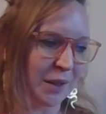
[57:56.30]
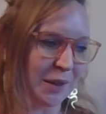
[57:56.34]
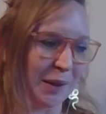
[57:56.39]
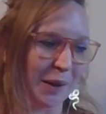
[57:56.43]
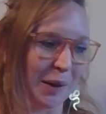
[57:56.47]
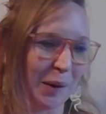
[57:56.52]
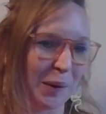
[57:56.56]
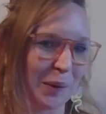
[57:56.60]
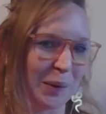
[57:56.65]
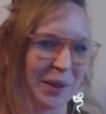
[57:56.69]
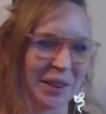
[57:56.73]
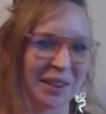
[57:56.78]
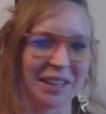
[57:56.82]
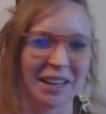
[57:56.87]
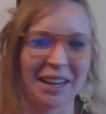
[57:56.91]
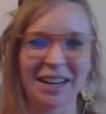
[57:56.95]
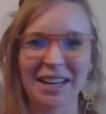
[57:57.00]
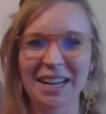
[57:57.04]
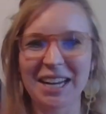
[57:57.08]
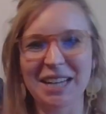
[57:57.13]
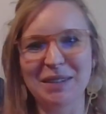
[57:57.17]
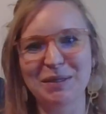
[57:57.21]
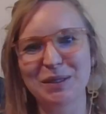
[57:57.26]
So with
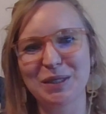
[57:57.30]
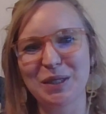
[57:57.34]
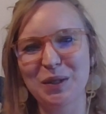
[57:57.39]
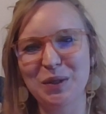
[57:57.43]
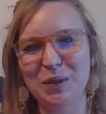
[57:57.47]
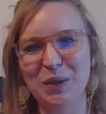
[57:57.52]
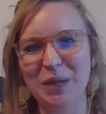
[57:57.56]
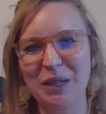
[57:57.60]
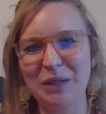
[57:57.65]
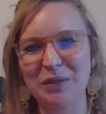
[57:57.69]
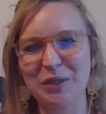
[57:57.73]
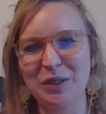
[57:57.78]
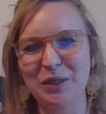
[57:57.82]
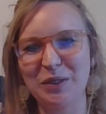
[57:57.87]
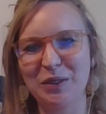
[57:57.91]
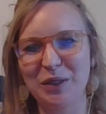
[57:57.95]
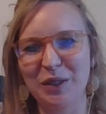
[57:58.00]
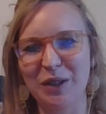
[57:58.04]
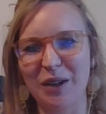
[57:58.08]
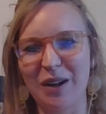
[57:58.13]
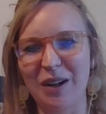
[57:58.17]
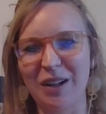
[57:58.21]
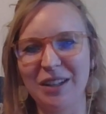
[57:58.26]
that, I'm so grateful
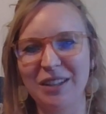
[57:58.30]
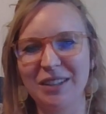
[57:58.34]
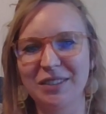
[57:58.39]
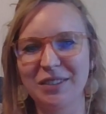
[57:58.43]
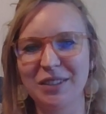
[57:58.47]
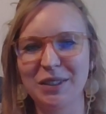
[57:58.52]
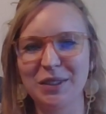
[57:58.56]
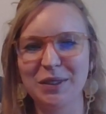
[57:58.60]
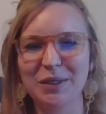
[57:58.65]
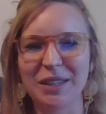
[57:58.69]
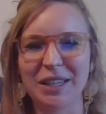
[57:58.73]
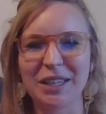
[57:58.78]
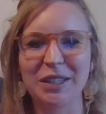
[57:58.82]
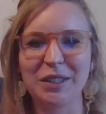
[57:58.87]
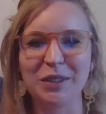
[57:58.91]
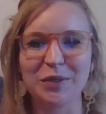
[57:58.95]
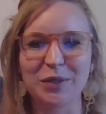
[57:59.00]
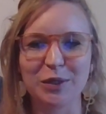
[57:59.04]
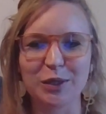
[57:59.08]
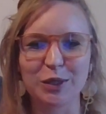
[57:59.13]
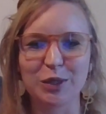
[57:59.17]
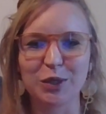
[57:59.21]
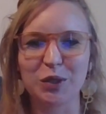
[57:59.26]
for all of you. Thank you
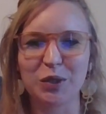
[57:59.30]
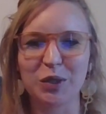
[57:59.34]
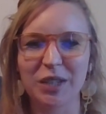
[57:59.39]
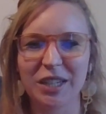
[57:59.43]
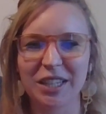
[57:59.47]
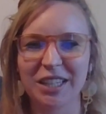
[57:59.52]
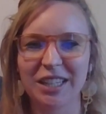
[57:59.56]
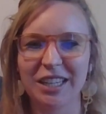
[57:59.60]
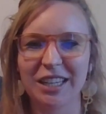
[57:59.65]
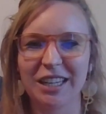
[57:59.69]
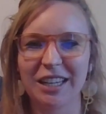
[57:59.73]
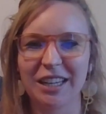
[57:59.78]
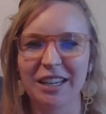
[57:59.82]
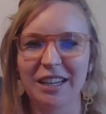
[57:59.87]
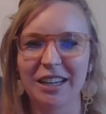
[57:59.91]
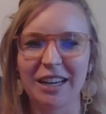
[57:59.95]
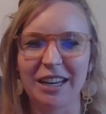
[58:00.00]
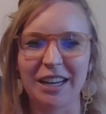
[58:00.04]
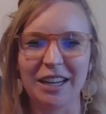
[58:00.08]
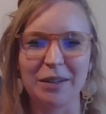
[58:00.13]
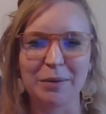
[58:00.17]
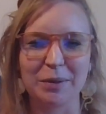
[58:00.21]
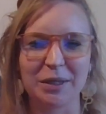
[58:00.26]
for joining.
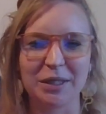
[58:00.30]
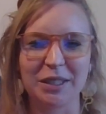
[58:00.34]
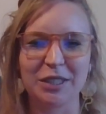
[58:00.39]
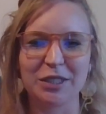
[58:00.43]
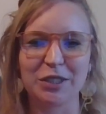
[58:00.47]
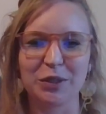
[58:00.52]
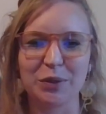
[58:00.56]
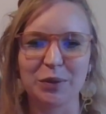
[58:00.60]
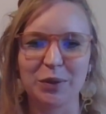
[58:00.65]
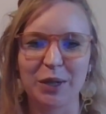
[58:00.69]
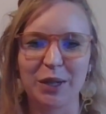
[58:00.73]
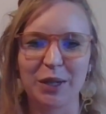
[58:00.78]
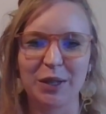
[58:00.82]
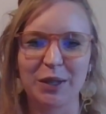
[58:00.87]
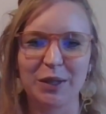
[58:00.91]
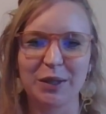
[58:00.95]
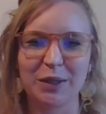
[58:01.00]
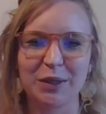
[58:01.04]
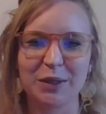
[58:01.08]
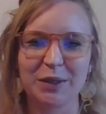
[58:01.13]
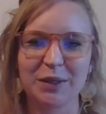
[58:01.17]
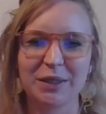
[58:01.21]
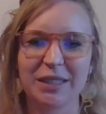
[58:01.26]
I'm Alicia
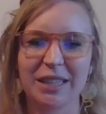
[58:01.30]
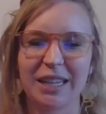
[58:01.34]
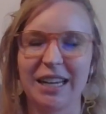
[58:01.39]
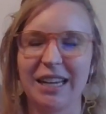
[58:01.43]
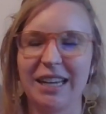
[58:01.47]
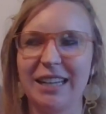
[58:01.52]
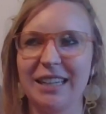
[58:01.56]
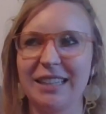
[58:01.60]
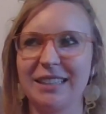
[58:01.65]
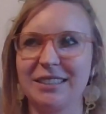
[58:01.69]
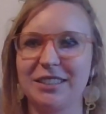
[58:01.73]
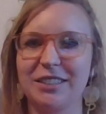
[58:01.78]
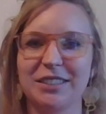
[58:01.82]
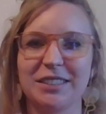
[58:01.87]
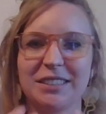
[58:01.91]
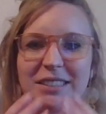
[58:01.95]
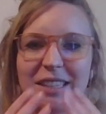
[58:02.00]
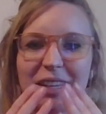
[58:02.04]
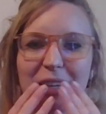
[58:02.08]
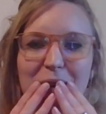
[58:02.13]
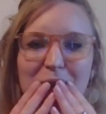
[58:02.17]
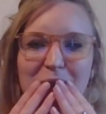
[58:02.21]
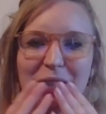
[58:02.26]
Rose and just
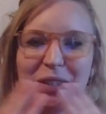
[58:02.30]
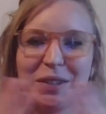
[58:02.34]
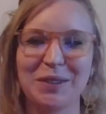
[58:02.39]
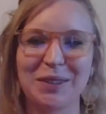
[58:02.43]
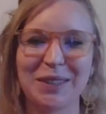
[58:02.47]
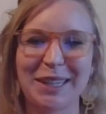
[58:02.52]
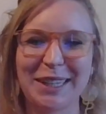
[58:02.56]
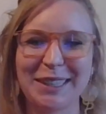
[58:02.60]
sending you